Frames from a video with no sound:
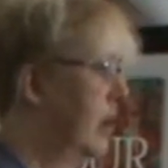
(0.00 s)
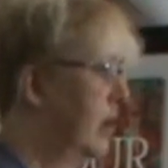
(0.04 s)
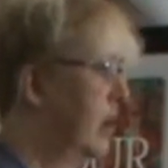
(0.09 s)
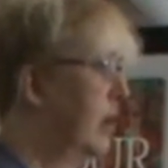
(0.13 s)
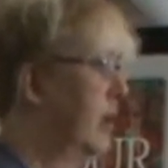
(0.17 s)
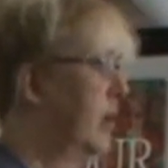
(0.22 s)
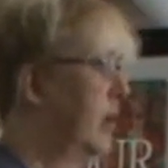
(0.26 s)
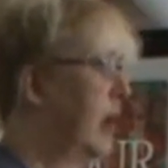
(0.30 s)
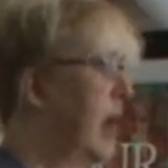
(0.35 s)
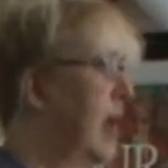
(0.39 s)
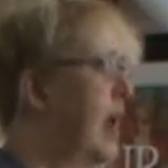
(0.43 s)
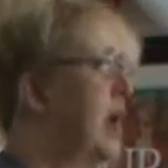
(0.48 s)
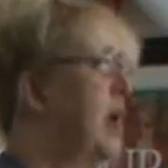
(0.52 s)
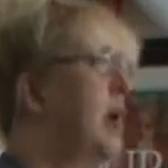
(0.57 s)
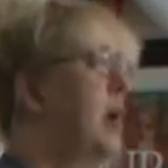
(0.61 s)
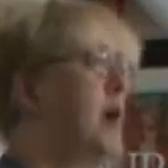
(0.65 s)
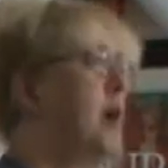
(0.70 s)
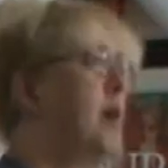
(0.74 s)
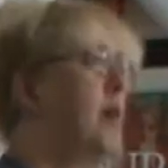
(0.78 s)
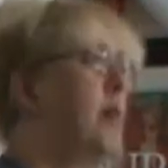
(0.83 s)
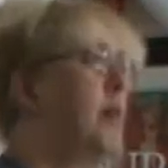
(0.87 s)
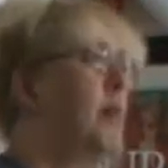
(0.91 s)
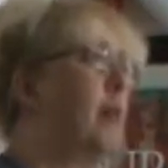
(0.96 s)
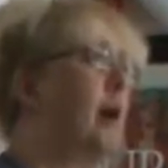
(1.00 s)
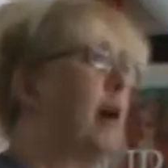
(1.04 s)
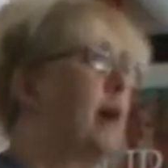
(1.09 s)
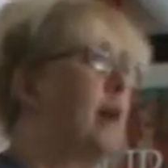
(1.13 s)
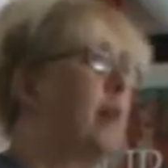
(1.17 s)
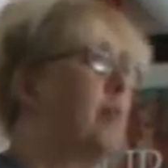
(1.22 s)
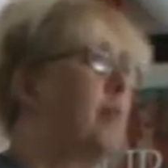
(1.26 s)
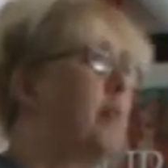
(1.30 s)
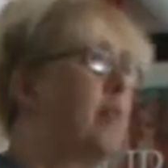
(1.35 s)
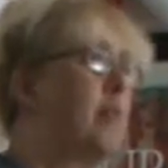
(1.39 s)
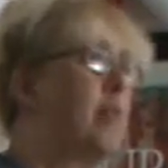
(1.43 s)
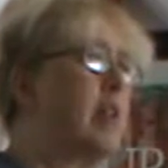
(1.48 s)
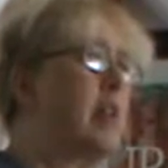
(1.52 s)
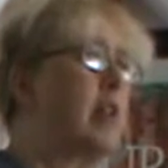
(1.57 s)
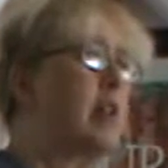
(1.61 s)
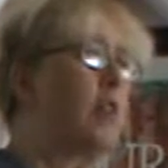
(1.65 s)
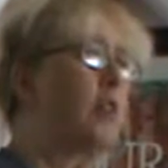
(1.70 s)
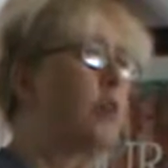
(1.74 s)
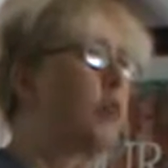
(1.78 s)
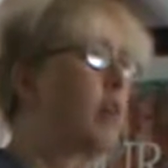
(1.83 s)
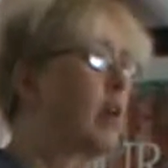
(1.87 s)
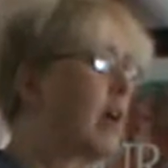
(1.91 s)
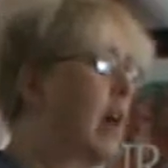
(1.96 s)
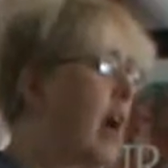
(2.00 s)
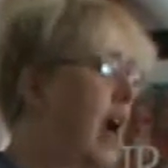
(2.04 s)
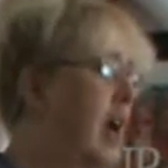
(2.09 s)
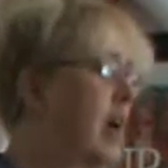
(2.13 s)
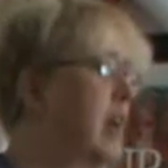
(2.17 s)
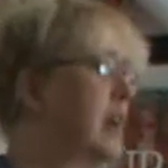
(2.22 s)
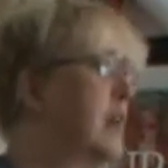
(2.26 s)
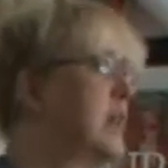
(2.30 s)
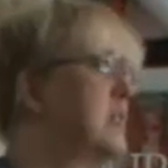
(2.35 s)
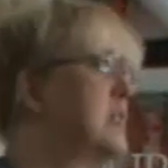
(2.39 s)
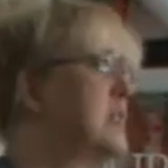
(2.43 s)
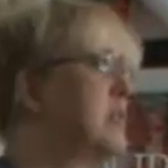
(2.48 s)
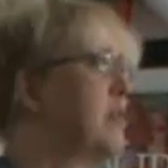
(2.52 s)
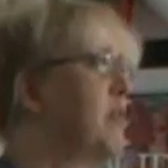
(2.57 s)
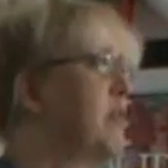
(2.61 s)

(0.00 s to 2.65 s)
Okay, but regardless,